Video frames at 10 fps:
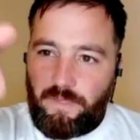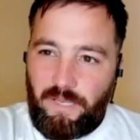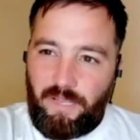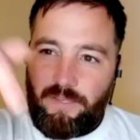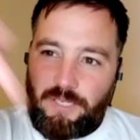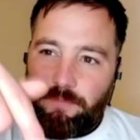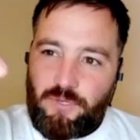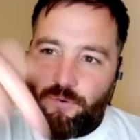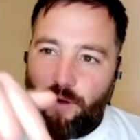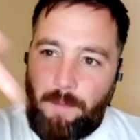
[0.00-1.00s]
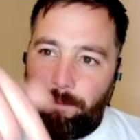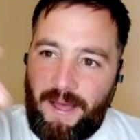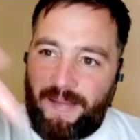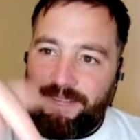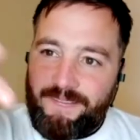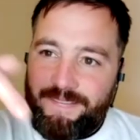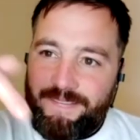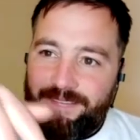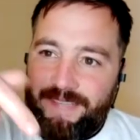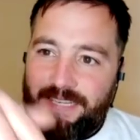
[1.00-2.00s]
hit the subscribe button.
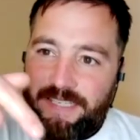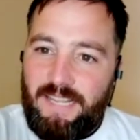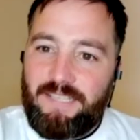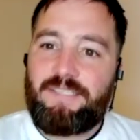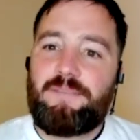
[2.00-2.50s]
That's it.